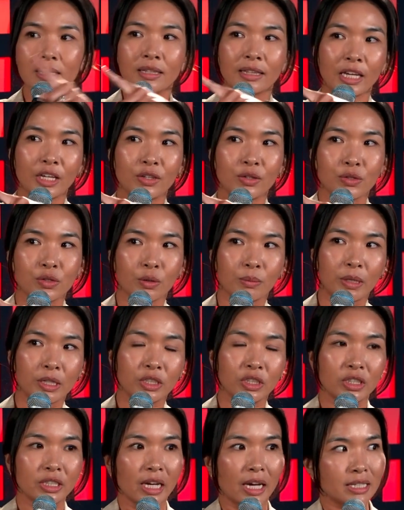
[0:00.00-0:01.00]
Thank you so
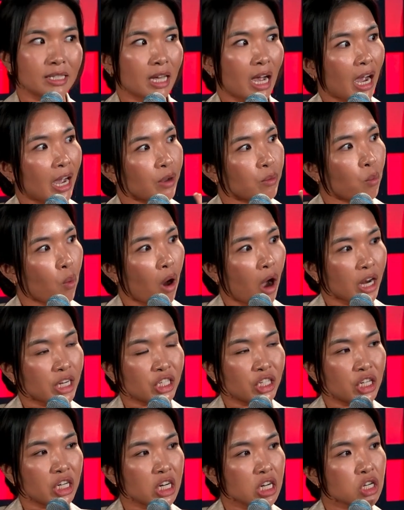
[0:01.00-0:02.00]
much. Yes, I watched
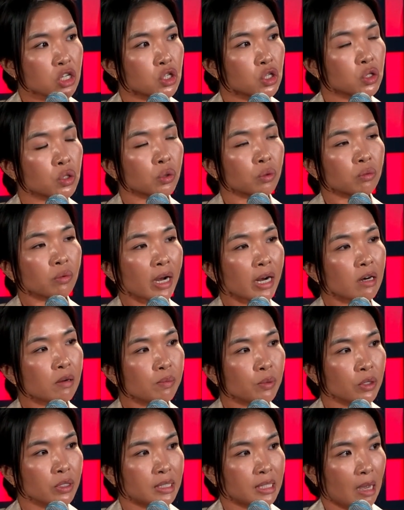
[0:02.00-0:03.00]
an
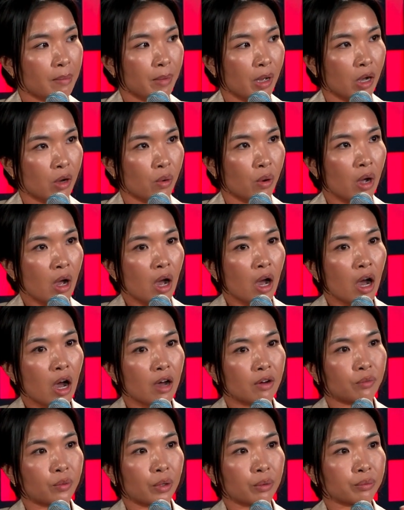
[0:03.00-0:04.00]
incredible demo
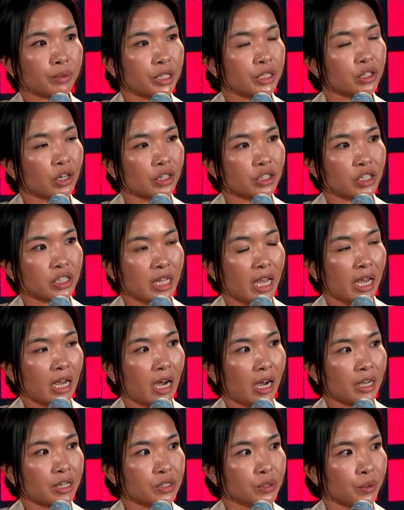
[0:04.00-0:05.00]
of what Recharge's
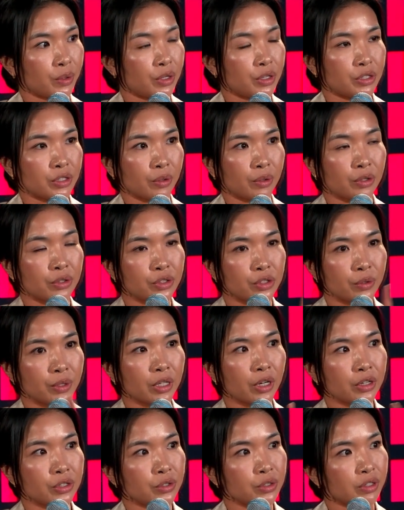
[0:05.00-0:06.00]
AI is going to do. And they're doing it
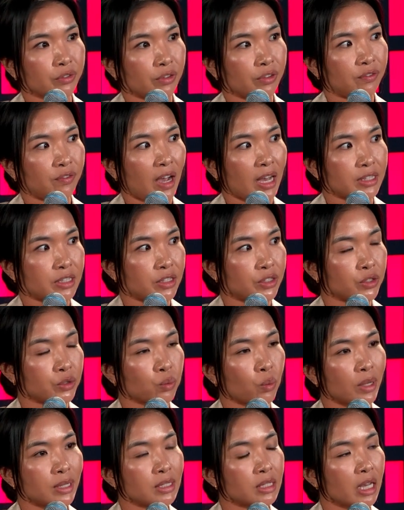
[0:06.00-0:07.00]
on two different facets. There's
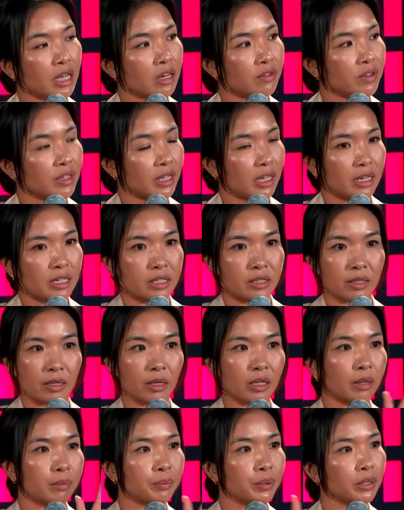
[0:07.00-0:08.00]
one side of it that is
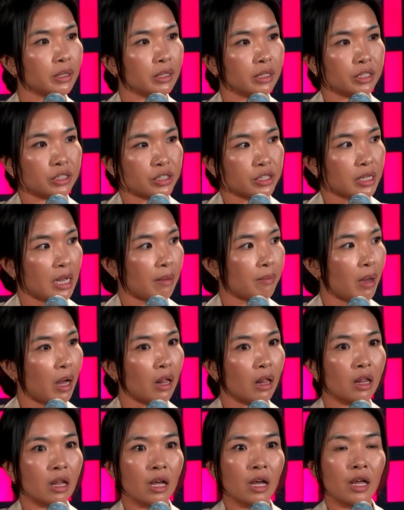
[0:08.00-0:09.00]
completely just ML.
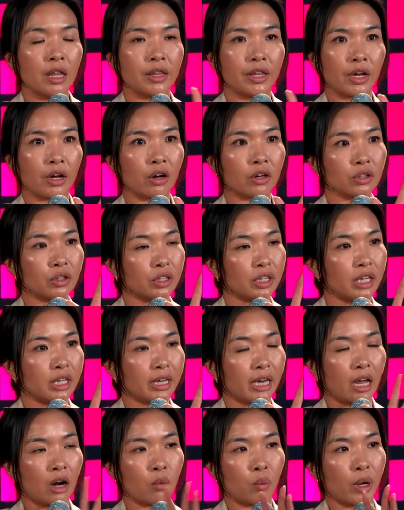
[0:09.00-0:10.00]
They are looking
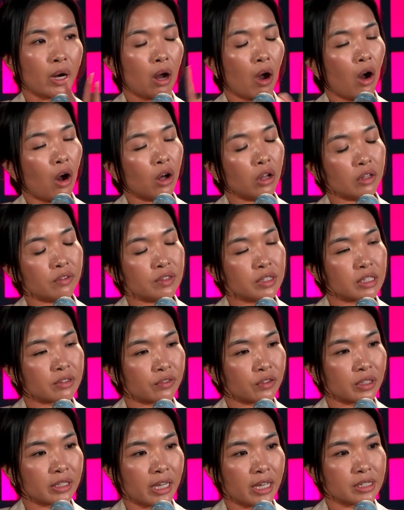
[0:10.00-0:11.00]
at what all of the
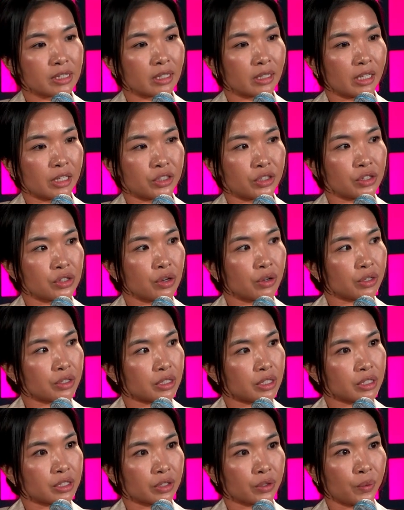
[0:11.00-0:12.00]
different cancellation
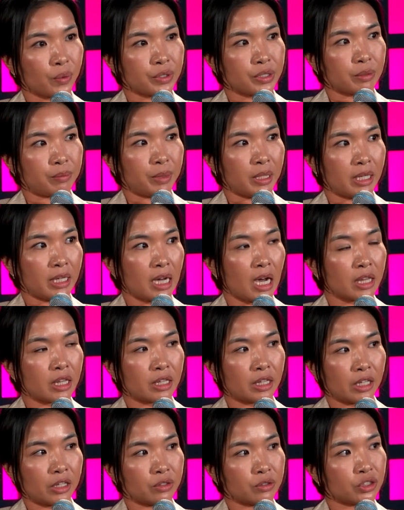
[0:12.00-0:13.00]
notices are going to be, and then
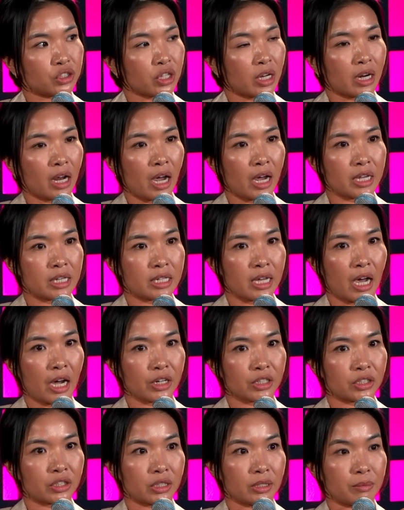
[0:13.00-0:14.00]
they use Gen AI to
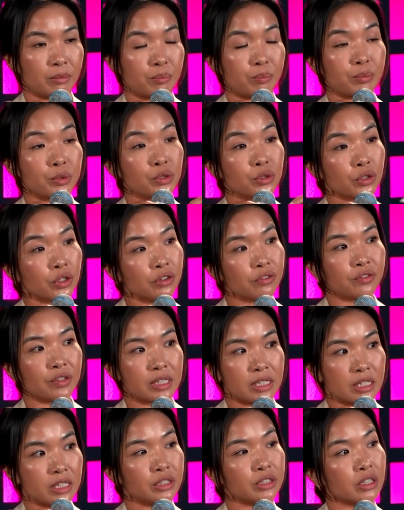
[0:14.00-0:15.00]
actually
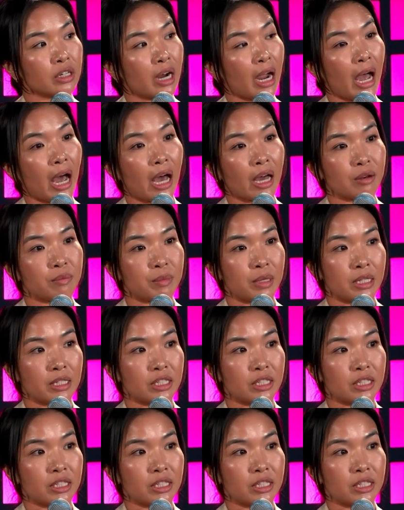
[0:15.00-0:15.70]
surface in your admin